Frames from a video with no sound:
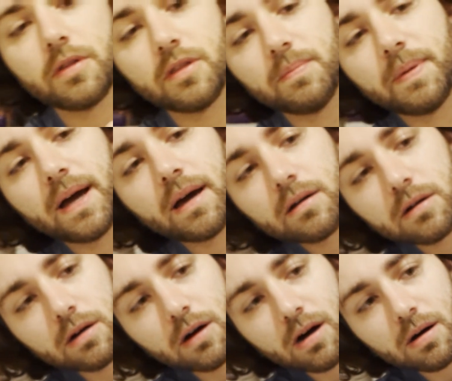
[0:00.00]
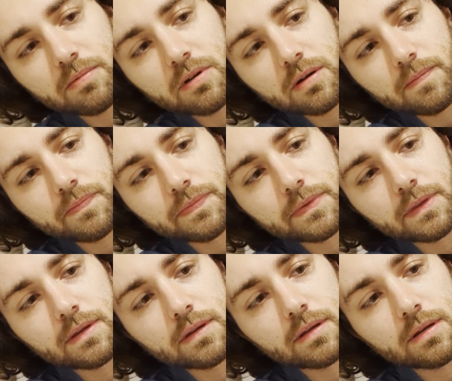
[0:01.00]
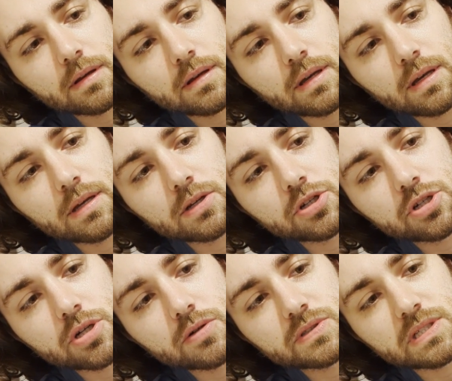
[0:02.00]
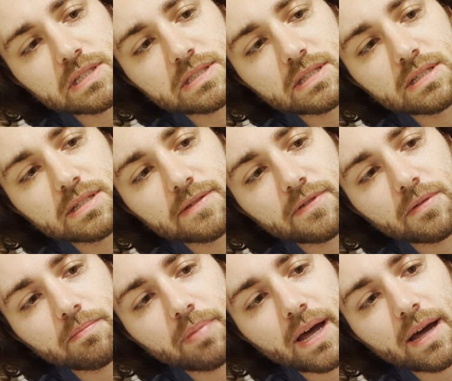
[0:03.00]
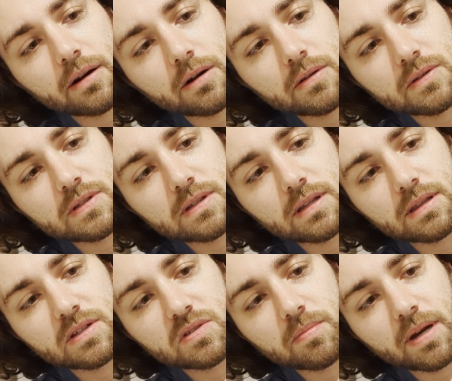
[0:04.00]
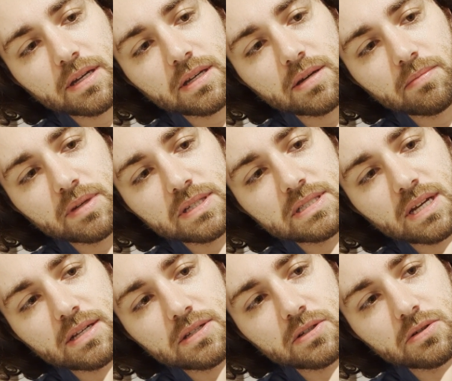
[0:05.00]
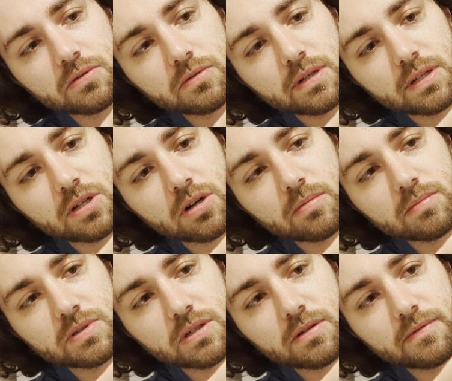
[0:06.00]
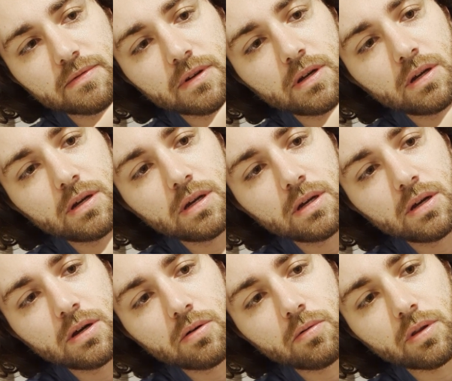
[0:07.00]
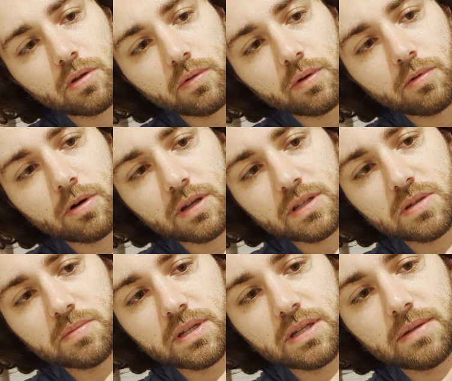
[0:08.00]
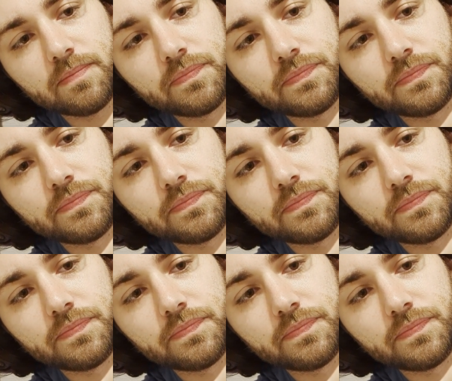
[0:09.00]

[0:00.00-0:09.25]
The pattern knob, it shows us the different patterns that this mic can be set to in terms of whether we want it to be